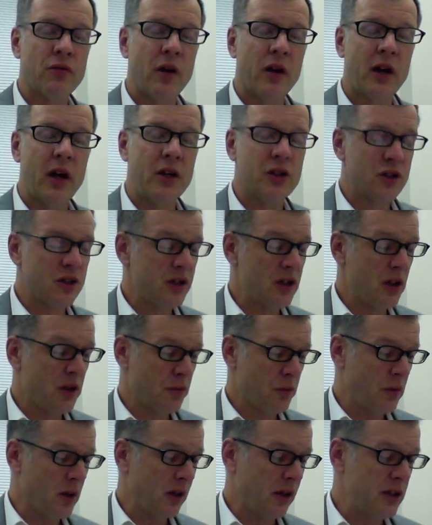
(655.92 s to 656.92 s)
Agency
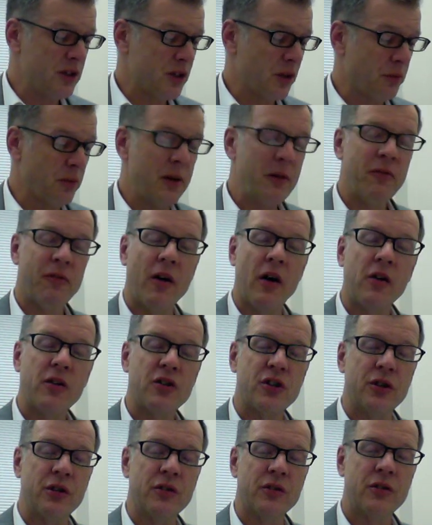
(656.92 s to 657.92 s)
through at least three
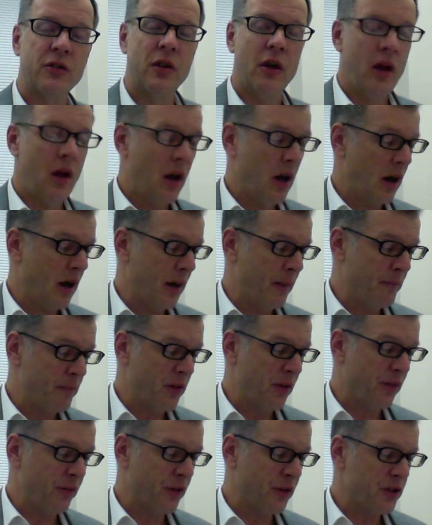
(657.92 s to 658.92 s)
functions.
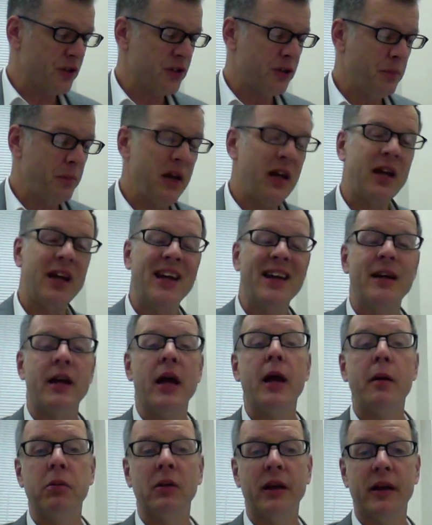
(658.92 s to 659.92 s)
The first being
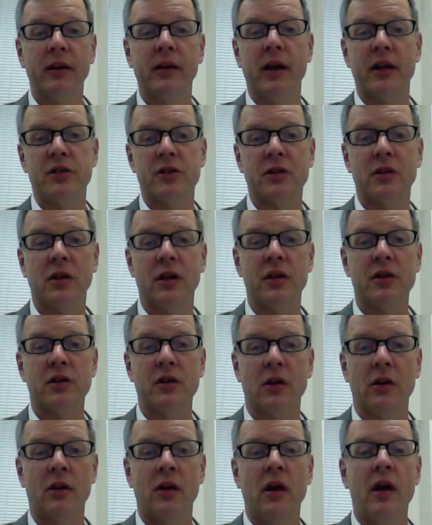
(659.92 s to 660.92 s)
enabling
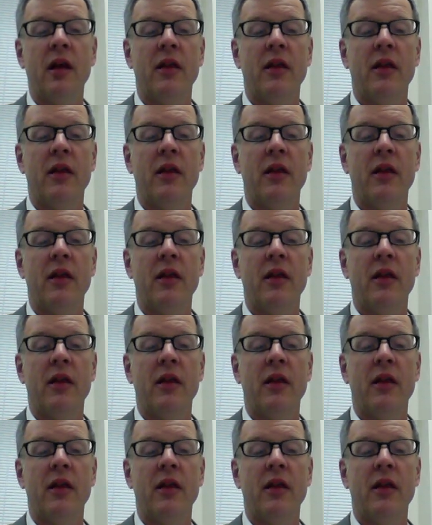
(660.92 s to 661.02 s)
legislation.